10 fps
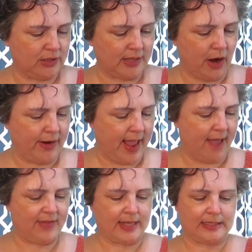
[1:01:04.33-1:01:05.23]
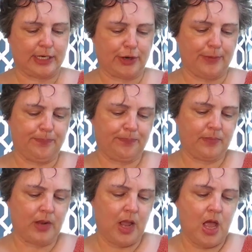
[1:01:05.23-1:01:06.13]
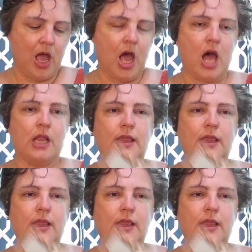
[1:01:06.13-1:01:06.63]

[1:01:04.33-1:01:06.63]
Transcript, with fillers: because I already have that sticker. A